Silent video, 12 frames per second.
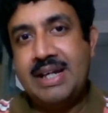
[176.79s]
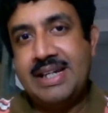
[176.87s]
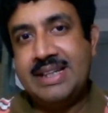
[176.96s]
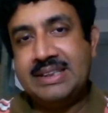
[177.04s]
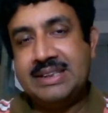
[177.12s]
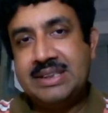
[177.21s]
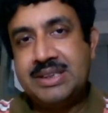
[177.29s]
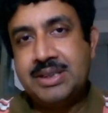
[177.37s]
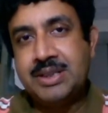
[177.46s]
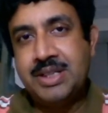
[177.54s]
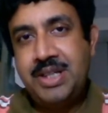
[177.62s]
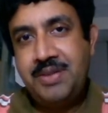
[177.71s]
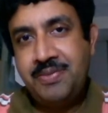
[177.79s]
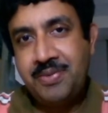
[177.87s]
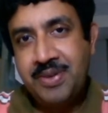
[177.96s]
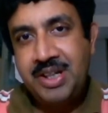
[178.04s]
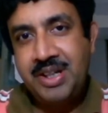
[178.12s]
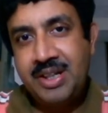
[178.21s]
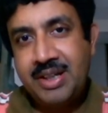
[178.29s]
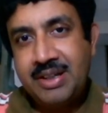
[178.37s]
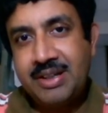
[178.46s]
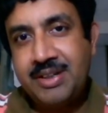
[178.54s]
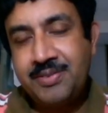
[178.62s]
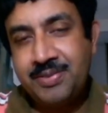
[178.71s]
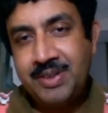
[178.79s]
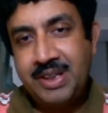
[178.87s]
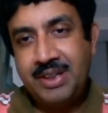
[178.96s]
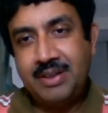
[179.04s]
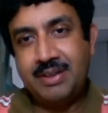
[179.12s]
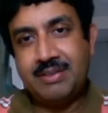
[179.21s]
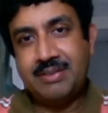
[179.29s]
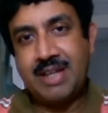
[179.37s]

And if we